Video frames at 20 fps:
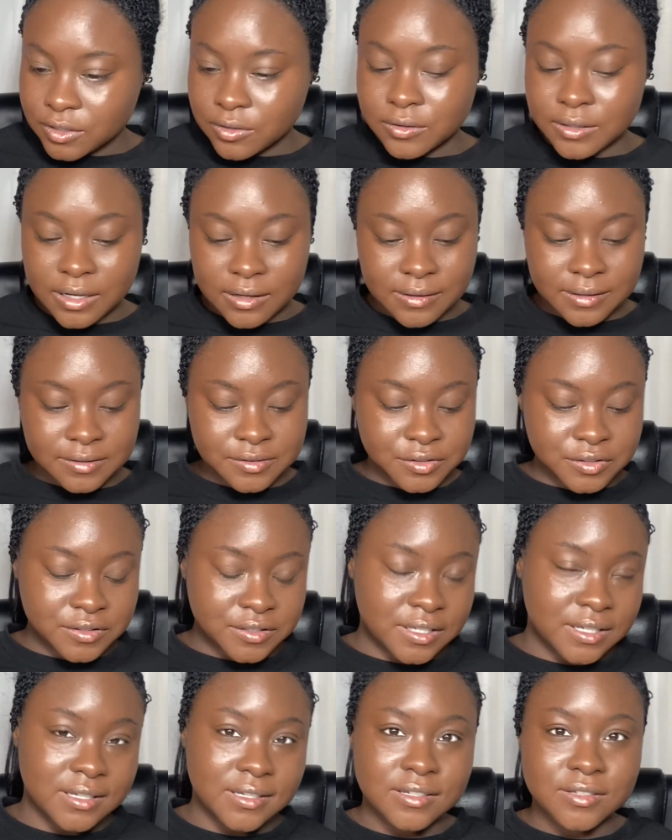now let's just
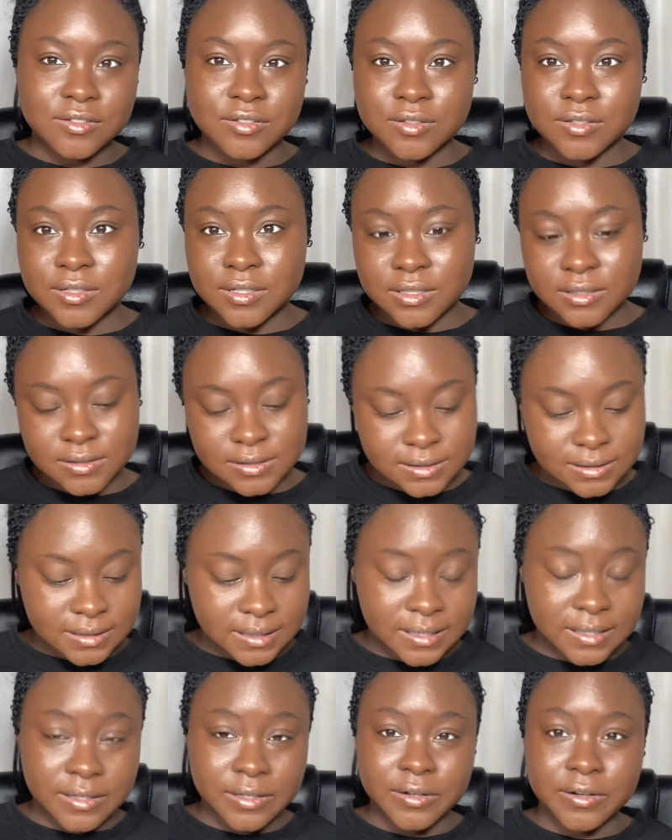get into the
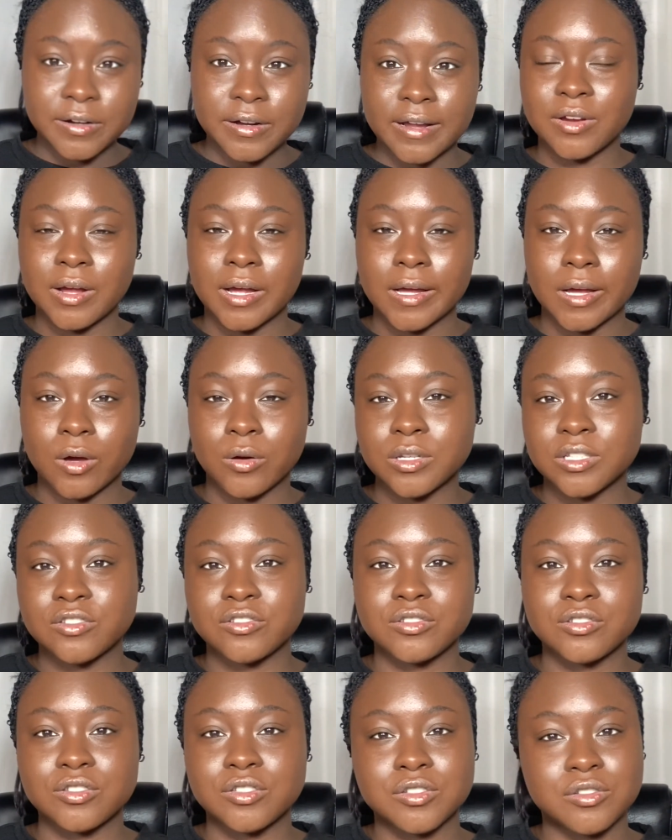concealer. I always
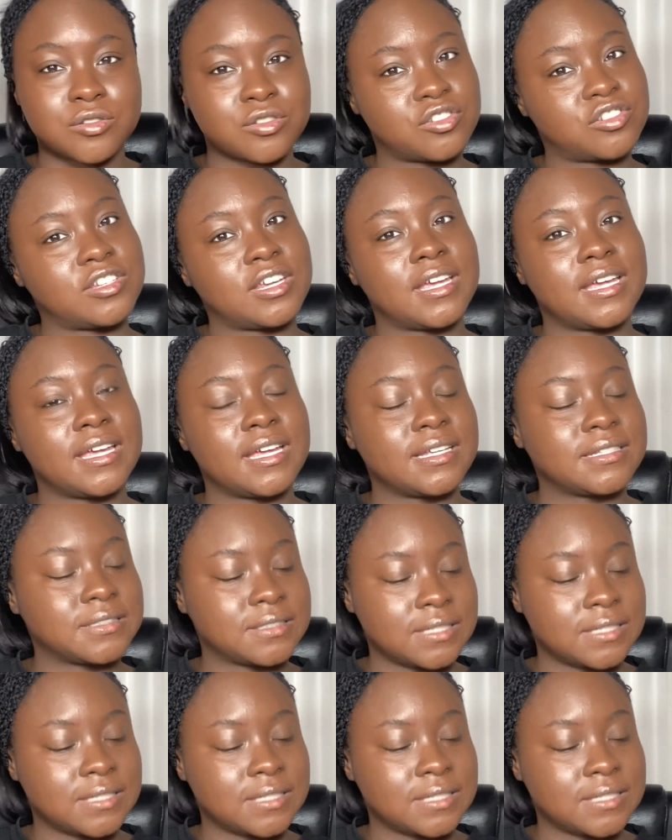use 2 shades.